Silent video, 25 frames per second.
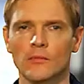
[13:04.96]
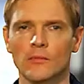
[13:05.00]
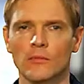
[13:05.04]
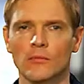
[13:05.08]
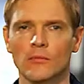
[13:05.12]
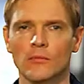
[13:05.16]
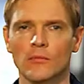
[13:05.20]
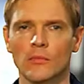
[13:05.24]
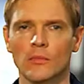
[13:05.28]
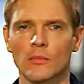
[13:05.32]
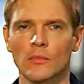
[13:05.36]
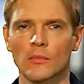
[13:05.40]

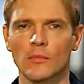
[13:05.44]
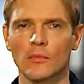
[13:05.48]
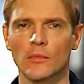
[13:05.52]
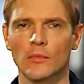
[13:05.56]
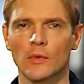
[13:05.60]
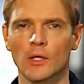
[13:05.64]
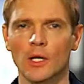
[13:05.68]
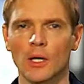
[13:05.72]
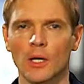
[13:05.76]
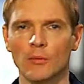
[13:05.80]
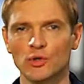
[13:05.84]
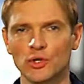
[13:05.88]
them
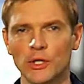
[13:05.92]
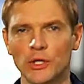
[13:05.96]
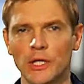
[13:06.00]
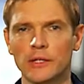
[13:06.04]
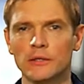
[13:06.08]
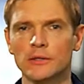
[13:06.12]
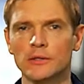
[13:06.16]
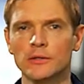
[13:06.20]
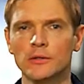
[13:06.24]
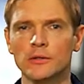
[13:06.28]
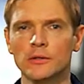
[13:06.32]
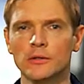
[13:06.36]
using the
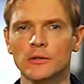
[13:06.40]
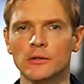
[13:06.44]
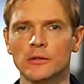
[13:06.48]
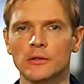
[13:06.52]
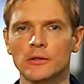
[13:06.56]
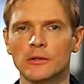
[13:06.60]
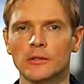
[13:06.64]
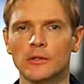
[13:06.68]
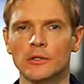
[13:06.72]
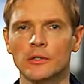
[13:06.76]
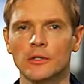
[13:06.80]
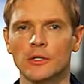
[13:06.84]
router.
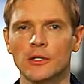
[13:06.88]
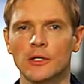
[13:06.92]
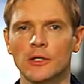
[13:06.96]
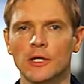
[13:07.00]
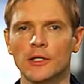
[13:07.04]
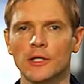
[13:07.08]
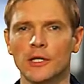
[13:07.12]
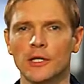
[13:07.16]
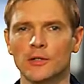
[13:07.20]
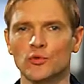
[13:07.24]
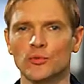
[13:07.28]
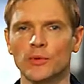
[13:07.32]
The
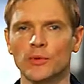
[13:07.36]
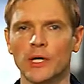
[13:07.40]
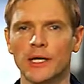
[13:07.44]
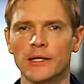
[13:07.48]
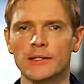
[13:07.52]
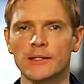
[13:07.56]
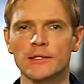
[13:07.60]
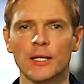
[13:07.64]
quickest way